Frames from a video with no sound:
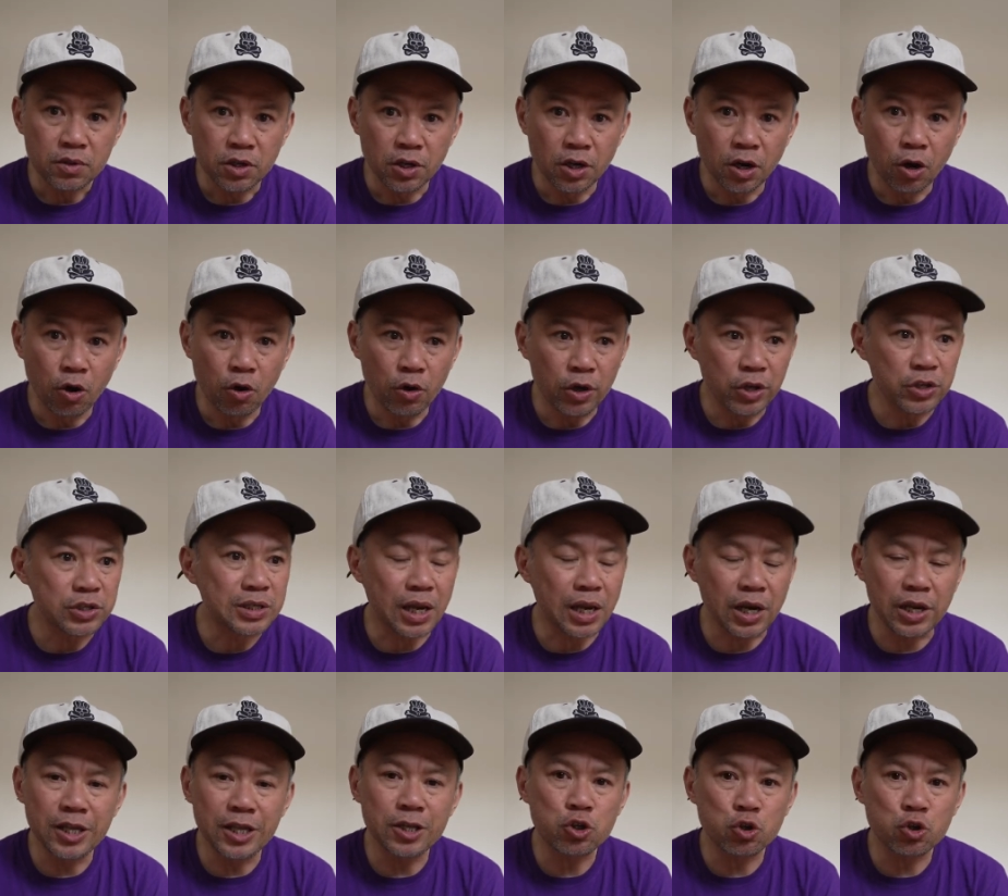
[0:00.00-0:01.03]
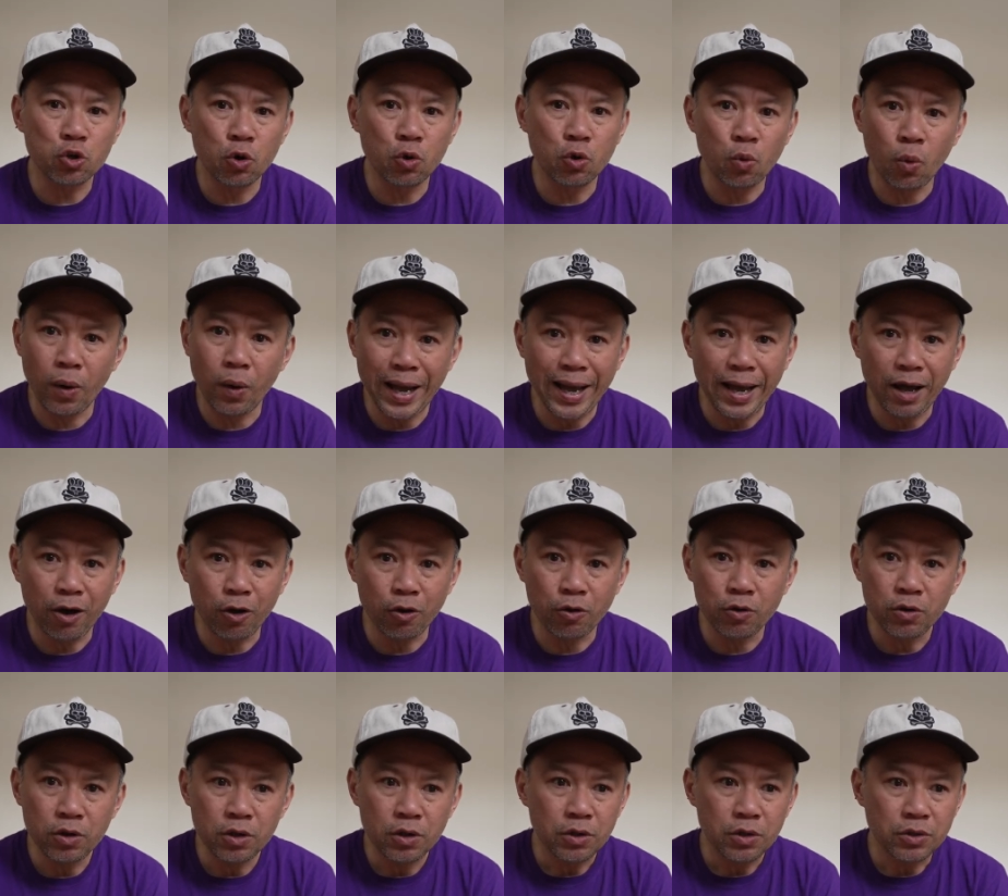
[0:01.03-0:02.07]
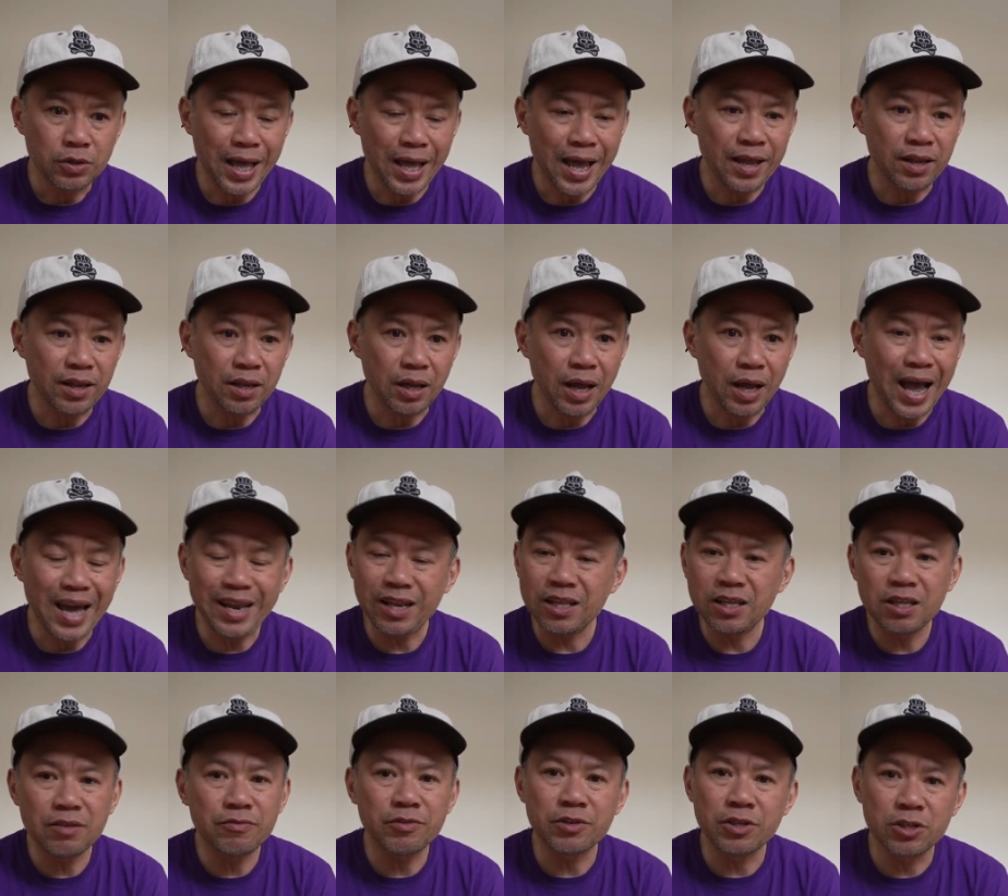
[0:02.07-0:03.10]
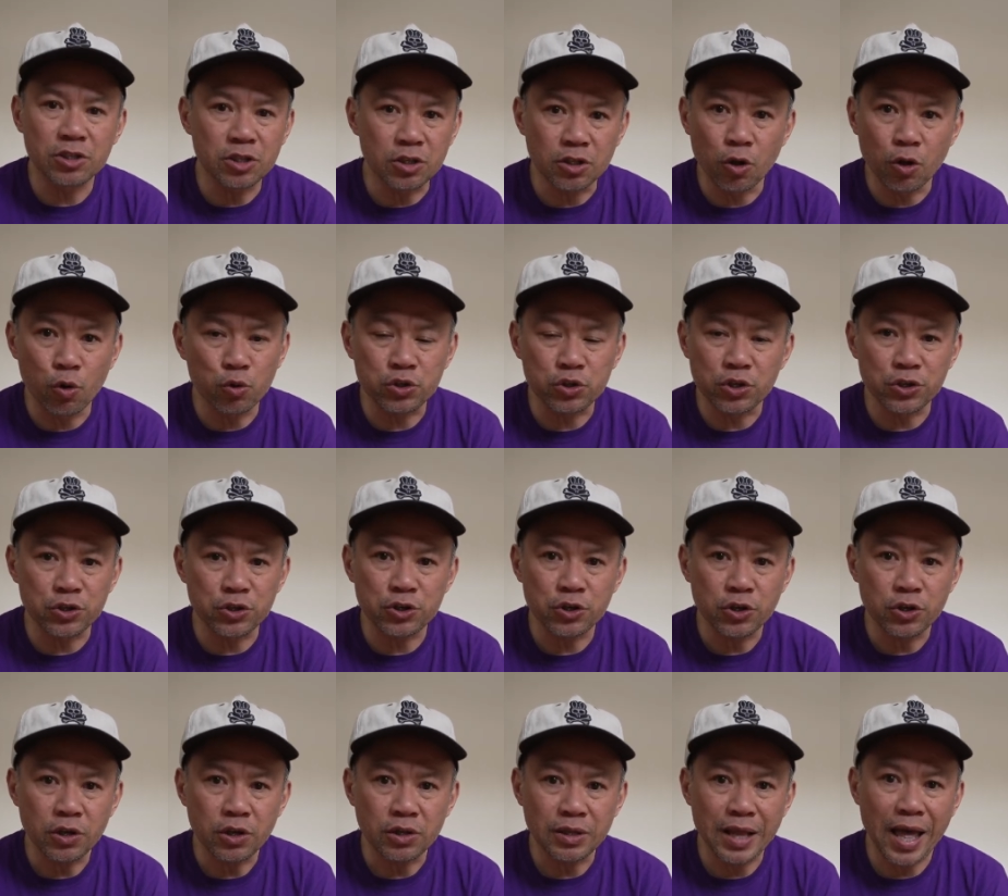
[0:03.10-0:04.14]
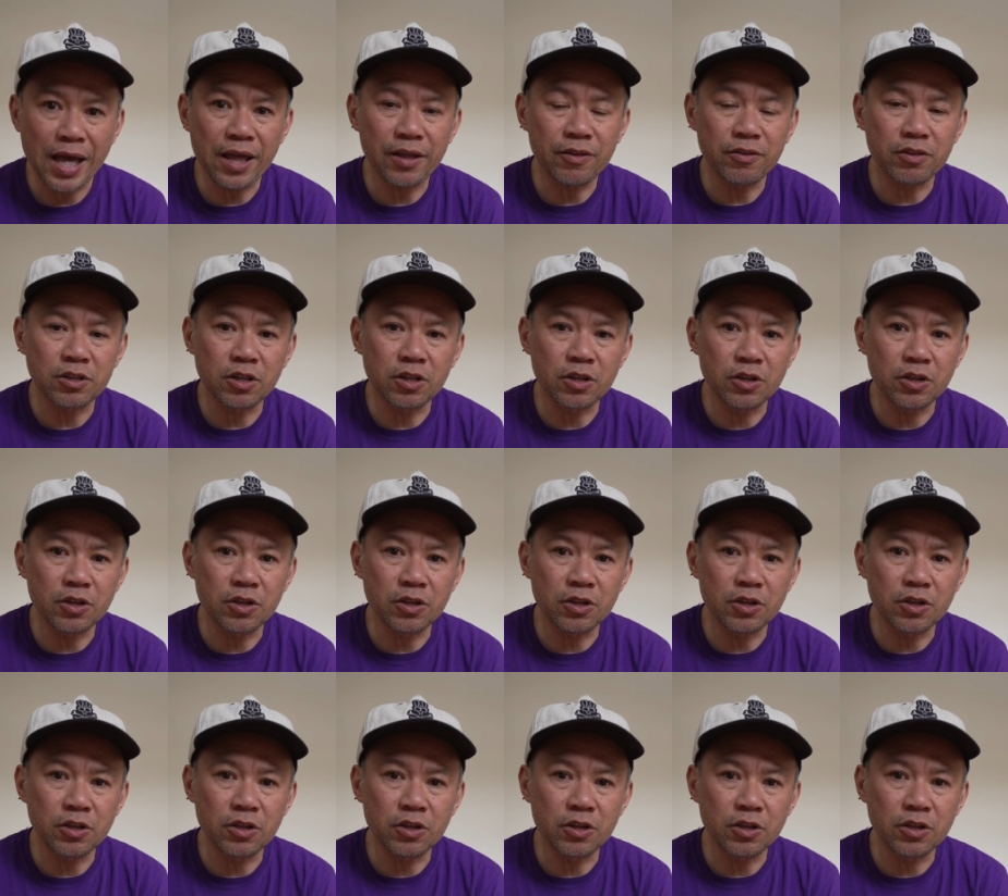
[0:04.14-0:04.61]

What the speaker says: It's cleaned so well that I didn't even notice that